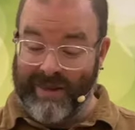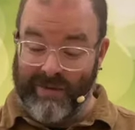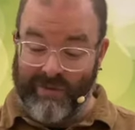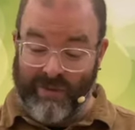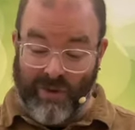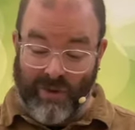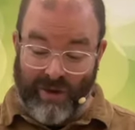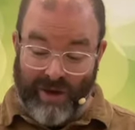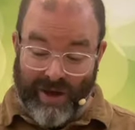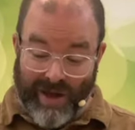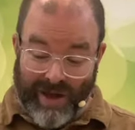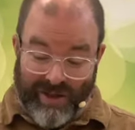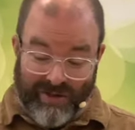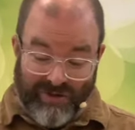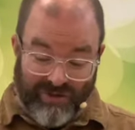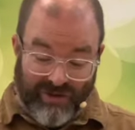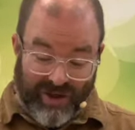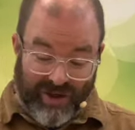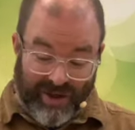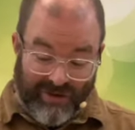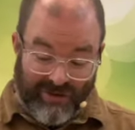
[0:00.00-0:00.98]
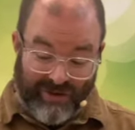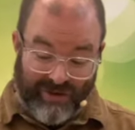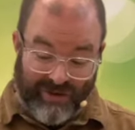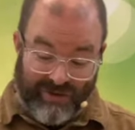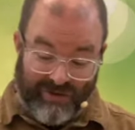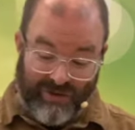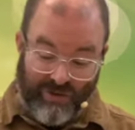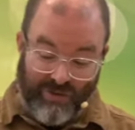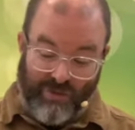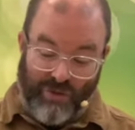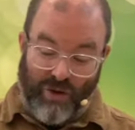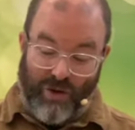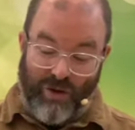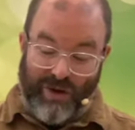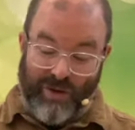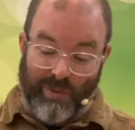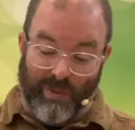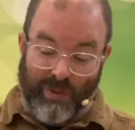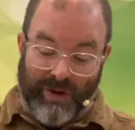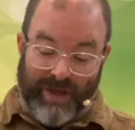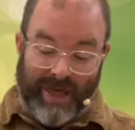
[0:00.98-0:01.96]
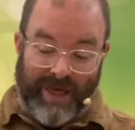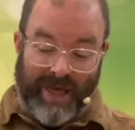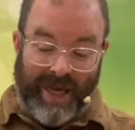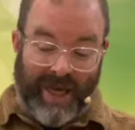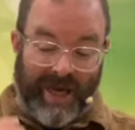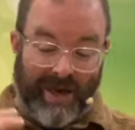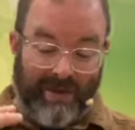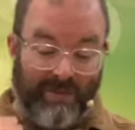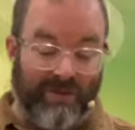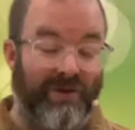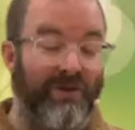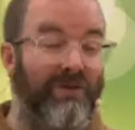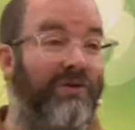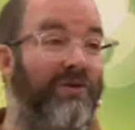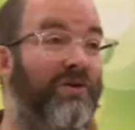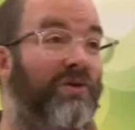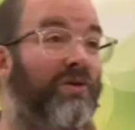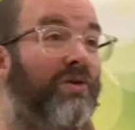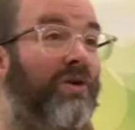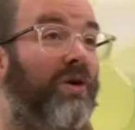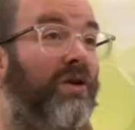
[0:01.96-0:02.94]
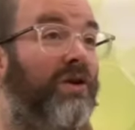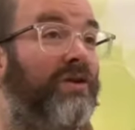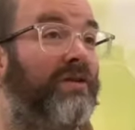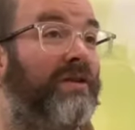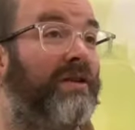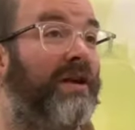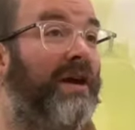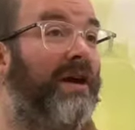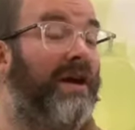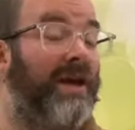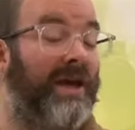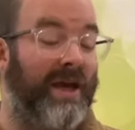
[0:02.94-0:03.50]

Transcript: They've got Jesus wrong, what he came to do on um,